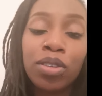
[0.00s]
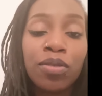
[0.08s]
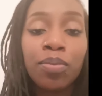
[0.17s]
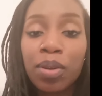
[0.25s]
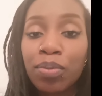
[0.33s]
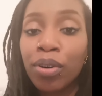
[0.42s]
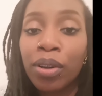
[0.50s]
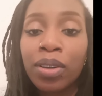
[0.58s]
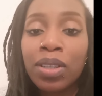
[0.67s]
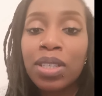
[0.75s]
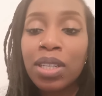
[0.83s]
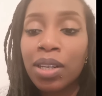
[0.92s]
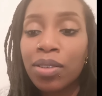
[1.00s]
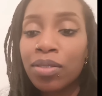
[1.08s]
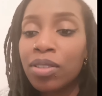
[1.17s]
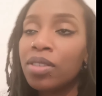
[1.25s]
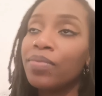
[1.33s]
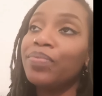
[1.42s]
you've been broken
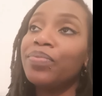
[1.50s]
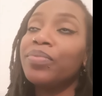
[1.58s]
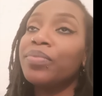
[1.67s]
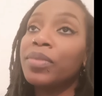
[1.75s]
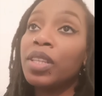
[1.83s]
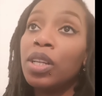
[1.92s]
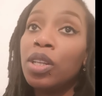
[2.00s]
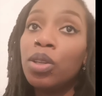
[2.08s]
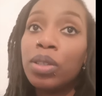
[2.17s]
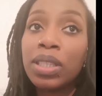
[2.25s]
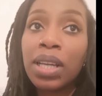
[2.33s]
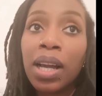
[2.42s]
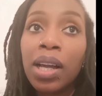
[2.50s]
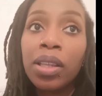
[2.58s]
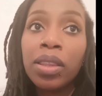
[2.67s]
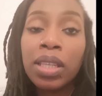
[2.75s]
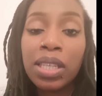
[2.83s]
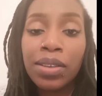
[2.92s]
down, looked at
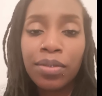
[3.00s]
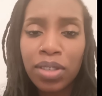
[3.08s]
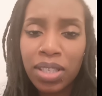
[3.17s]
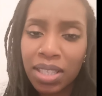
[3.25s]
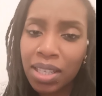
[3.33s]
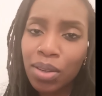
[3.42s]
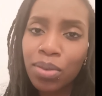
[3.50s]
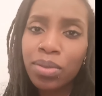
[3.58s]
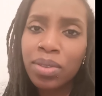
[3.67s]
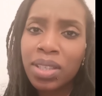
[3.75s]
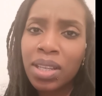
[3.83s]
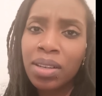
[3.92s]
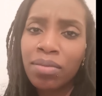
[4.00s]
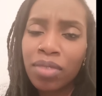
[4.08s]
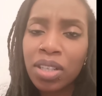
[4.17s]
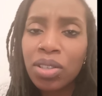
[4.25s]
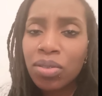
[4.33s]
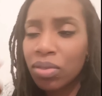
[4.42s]
the different skills and
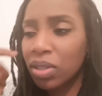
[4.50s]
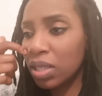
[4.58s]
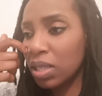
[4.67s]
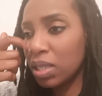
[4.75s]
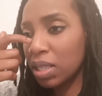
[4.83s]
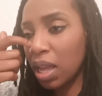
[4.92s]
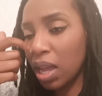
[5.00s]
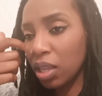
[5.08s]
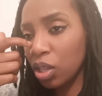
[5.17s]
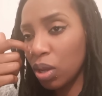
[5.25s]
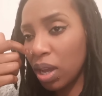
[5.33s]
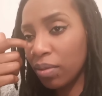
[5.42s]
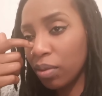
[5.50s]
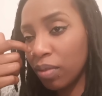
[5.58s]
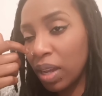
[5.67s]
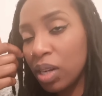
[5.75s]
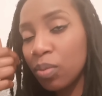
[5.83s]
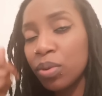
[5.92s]
resources that you have
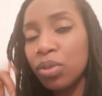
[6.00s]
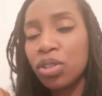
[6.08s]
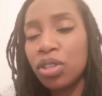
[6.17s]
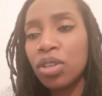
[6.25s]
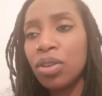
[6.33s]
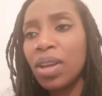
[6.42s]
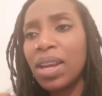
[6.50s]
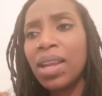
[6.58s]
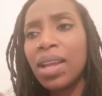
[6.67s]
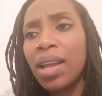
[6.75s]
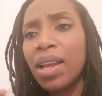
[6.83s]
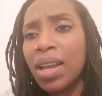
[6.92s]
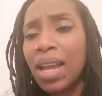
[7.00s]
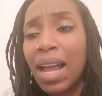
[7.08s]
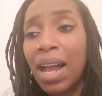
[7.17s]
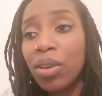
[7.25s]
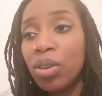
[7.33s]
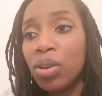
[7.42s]
available to you and
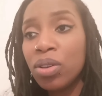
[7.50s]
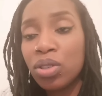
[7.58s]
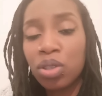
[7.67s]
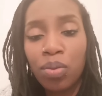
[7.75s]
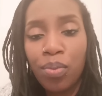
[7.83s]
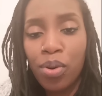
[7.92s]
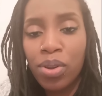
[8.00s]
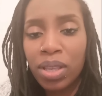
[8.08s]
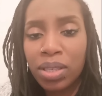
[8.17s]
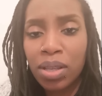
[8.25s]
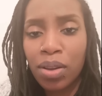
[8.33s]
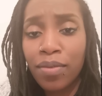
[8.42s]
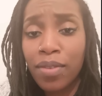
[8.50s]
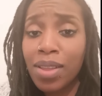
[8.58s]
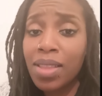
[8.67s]
how you can support yourself.